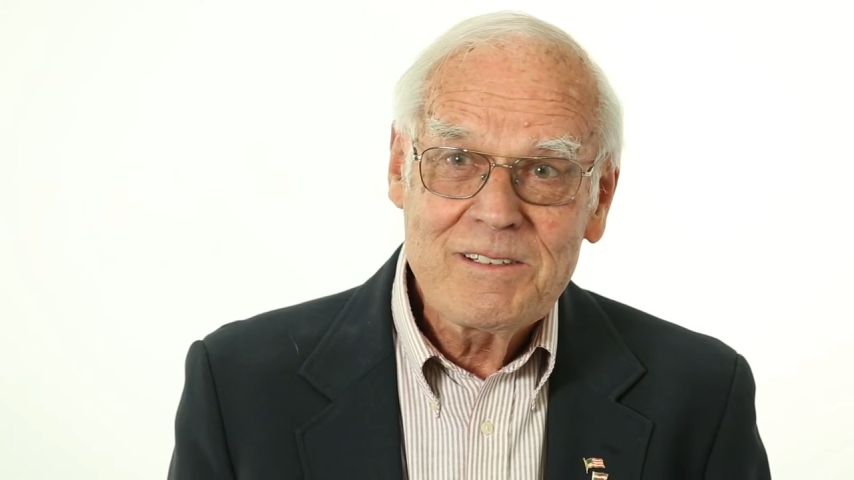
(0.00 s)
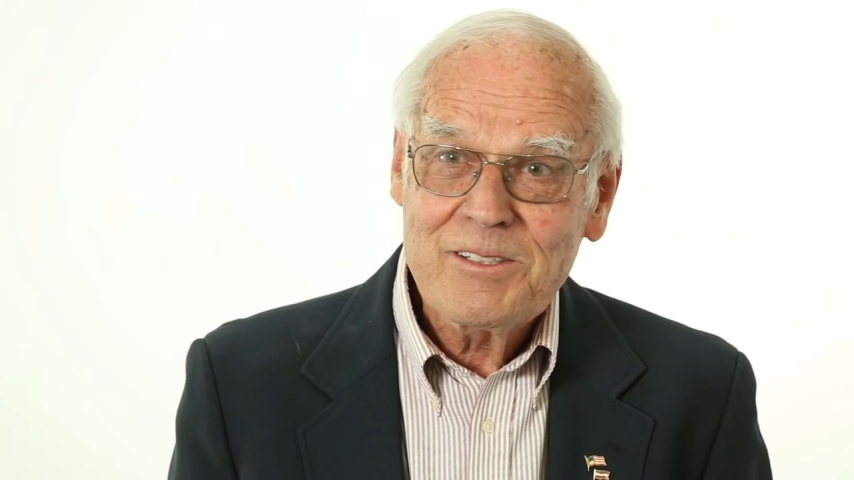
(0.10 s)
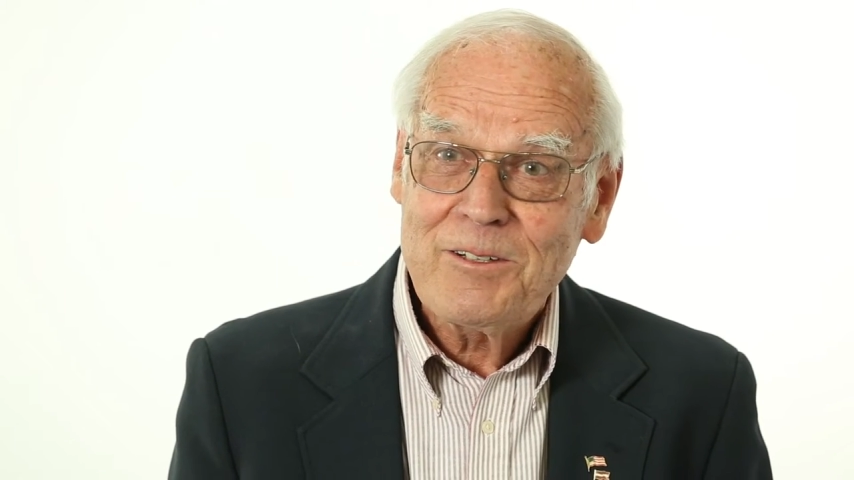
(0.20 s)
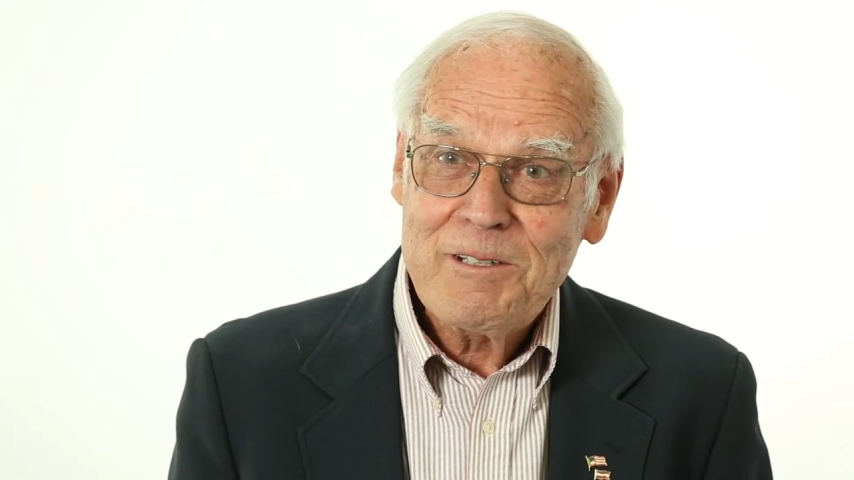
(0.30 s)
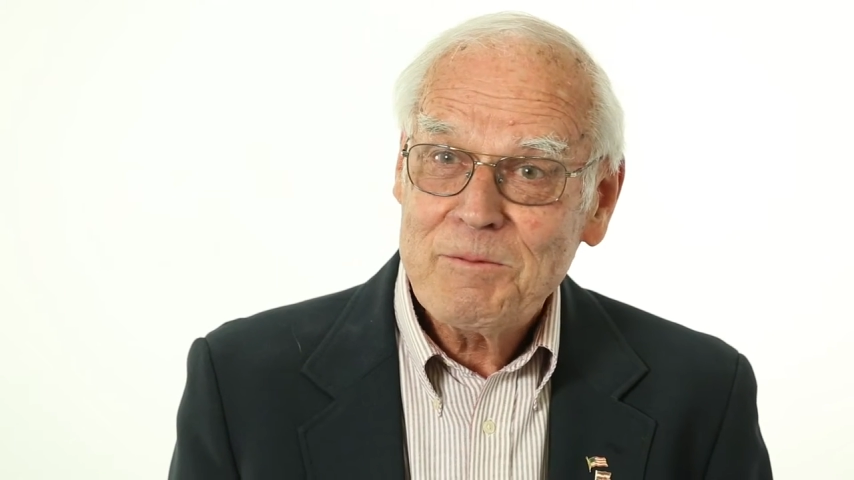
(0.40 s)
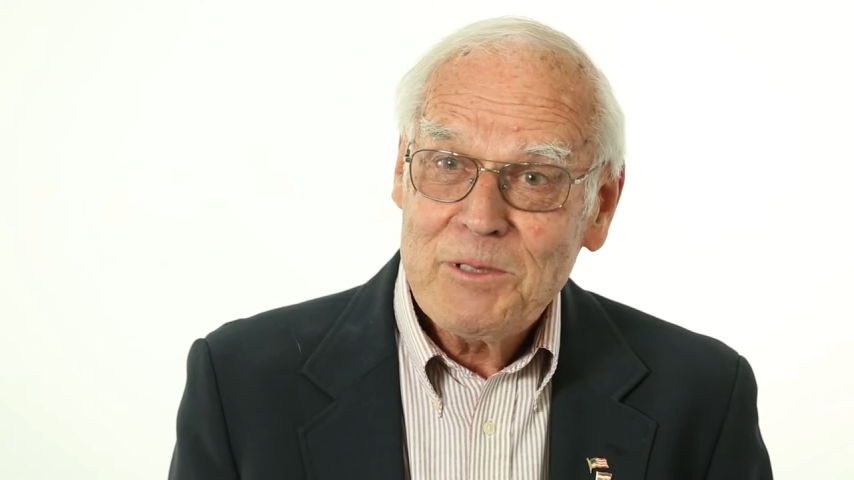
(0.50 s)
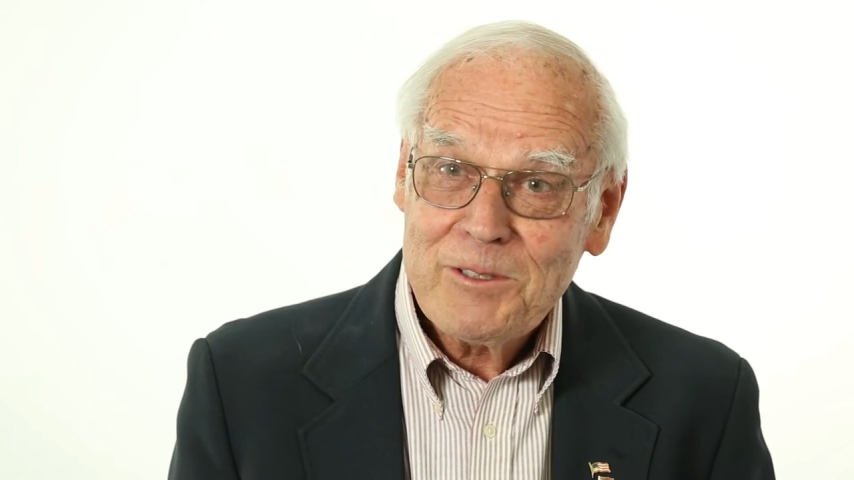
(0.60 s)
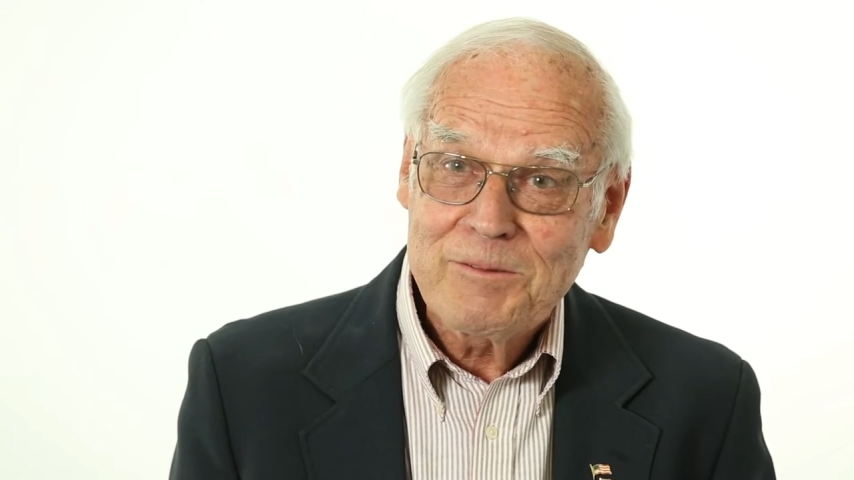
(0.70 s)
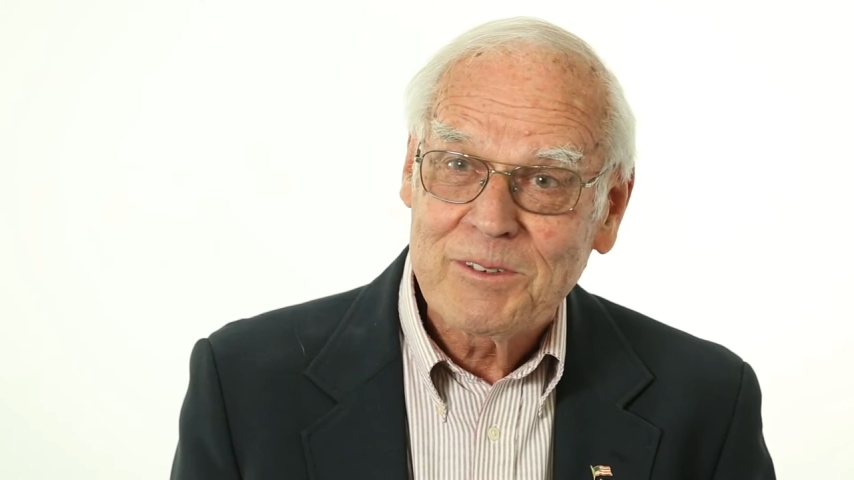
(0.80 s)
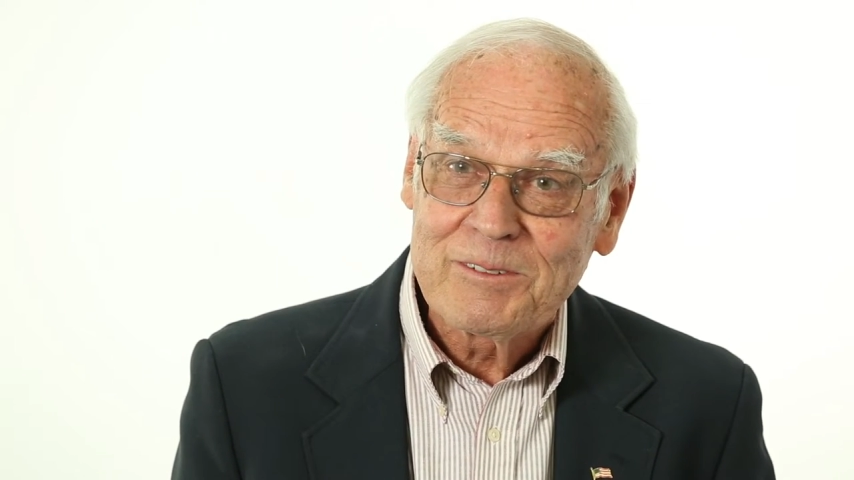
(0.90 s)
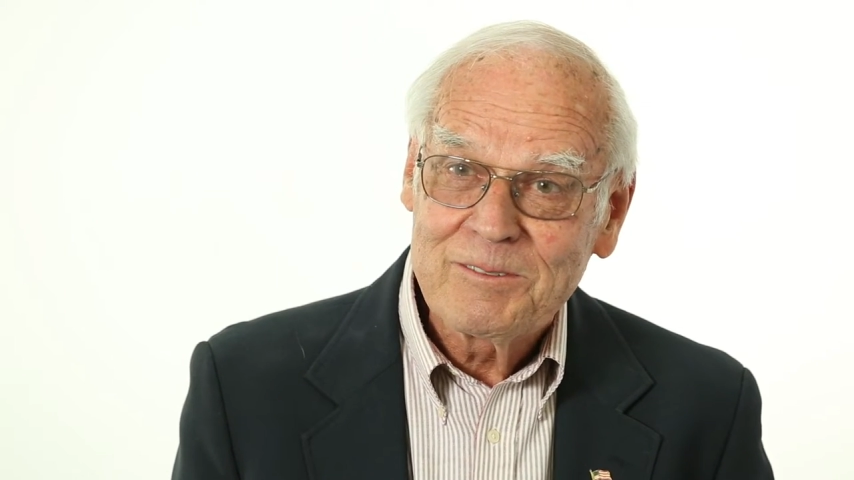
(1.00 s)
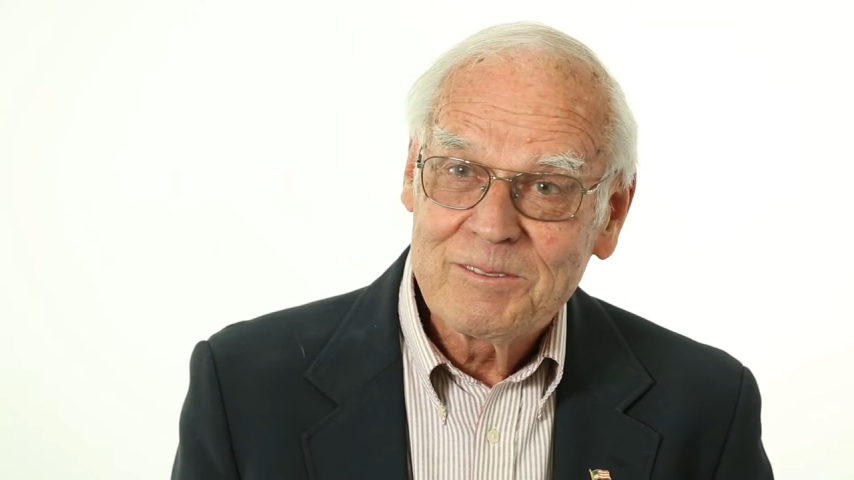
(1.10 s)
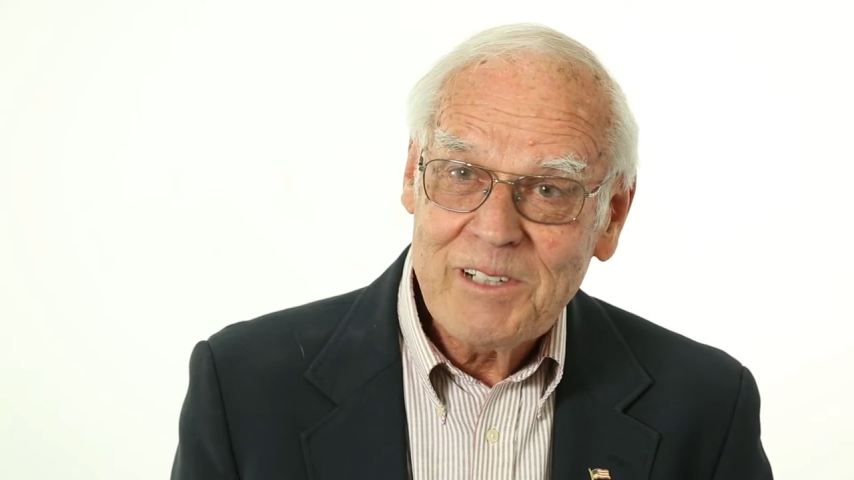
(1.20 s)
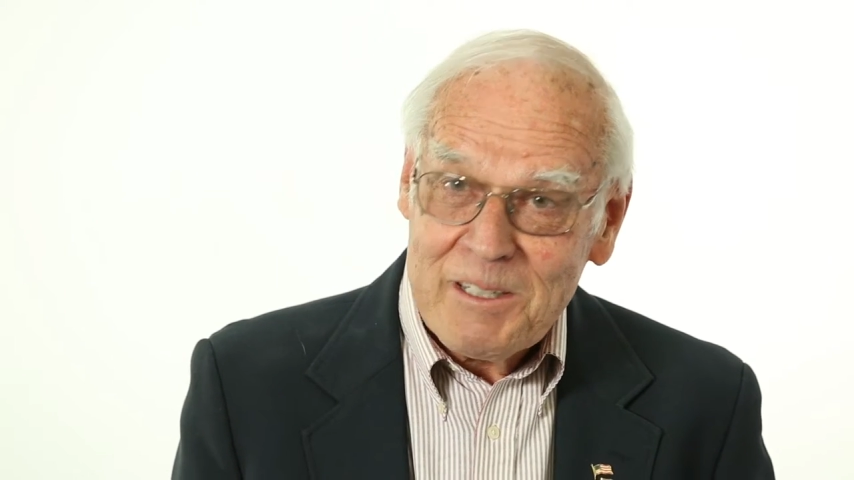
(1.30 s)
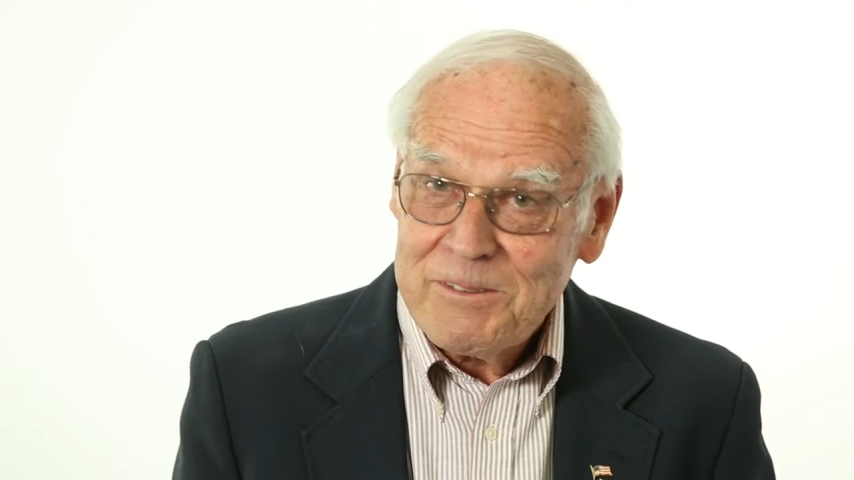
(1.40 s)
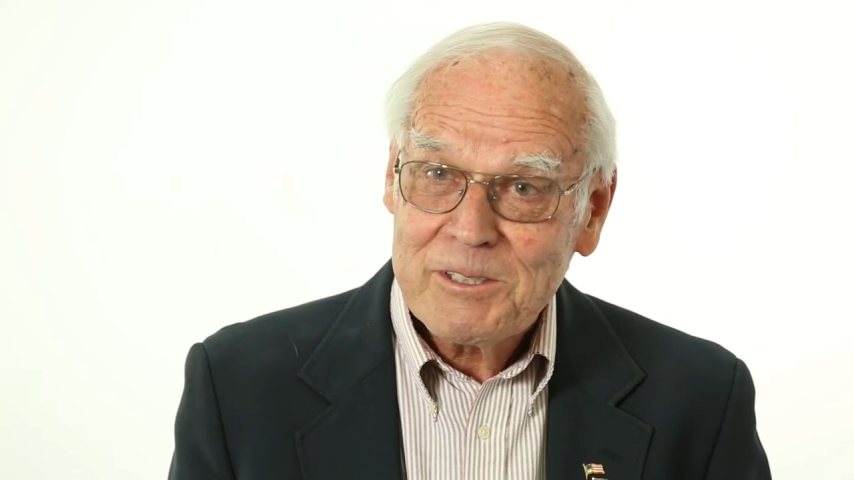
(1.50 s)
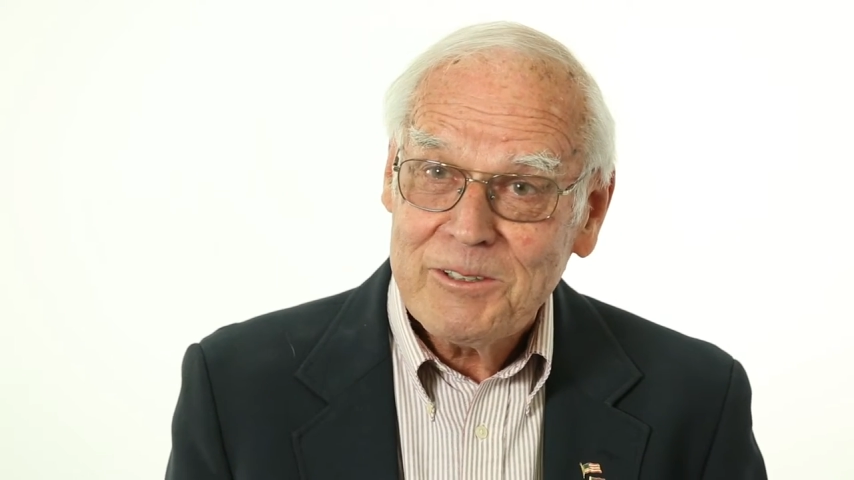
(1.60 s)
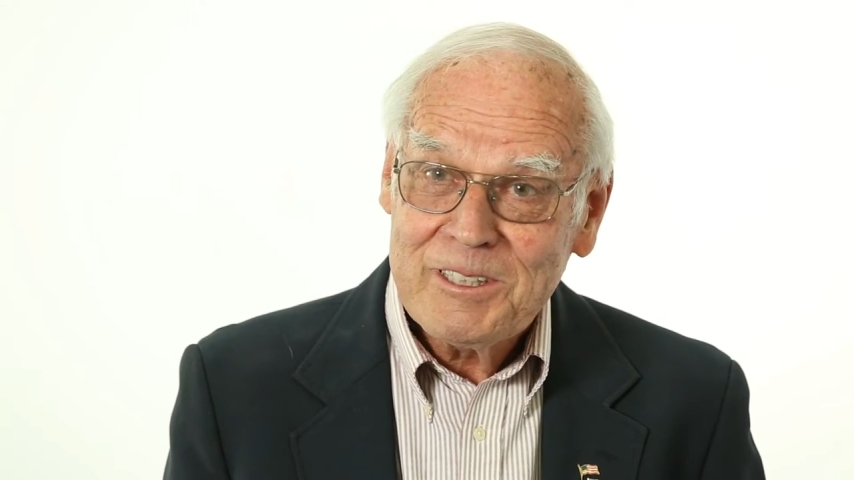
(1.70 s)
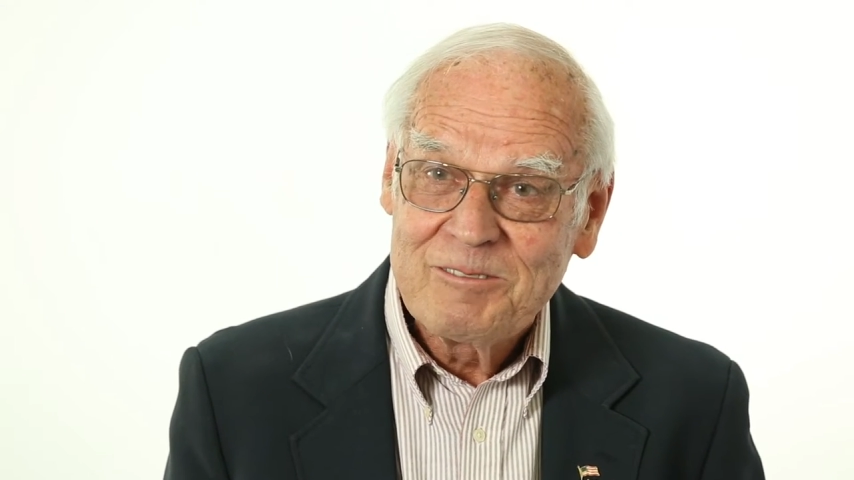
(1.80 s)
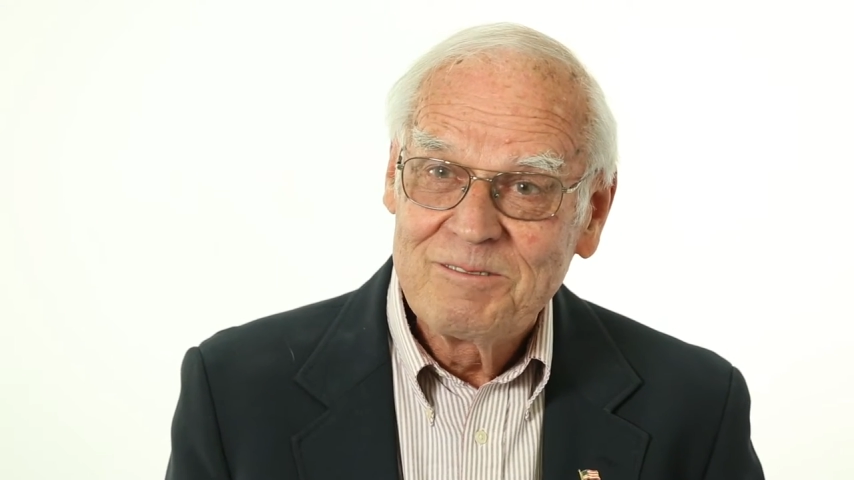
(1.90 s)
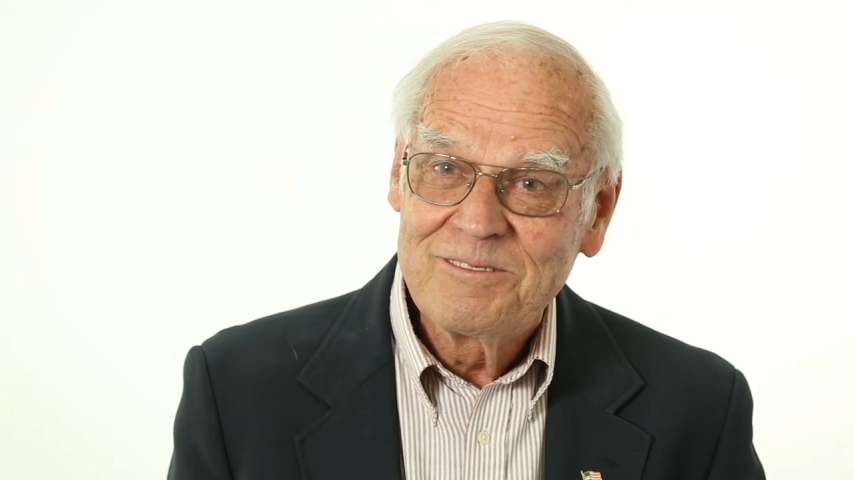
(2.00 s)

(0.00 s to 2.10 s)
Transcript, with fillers: it's always beautiful. Life is good.